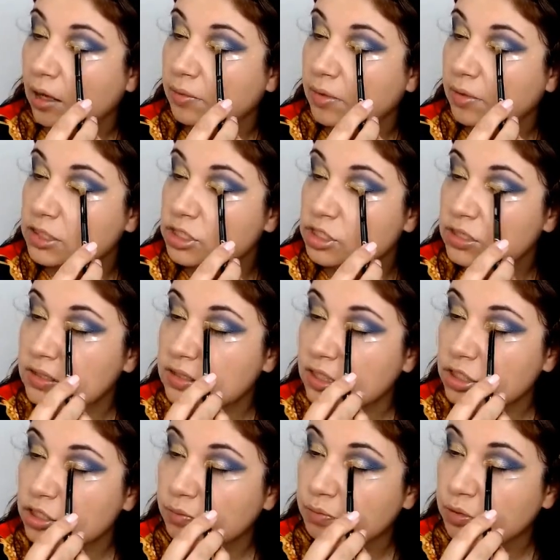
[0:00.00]
It's just
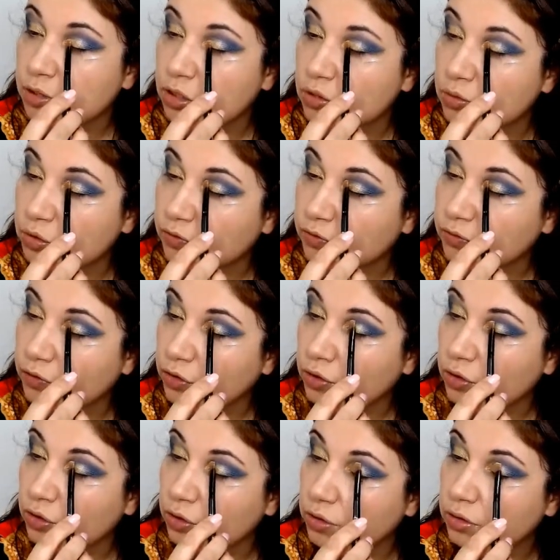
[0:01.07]
such a
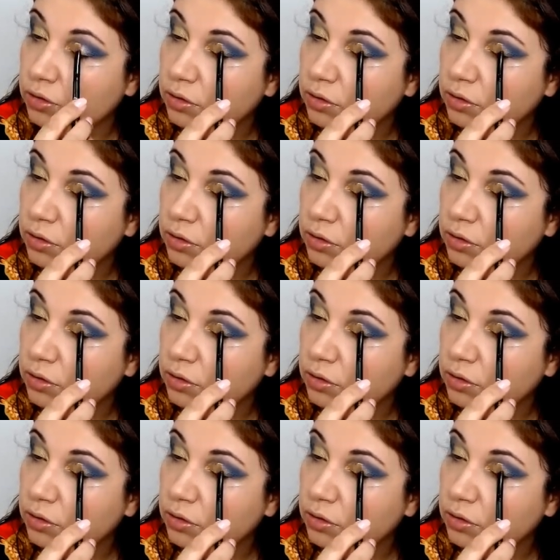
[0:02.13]
beautiful,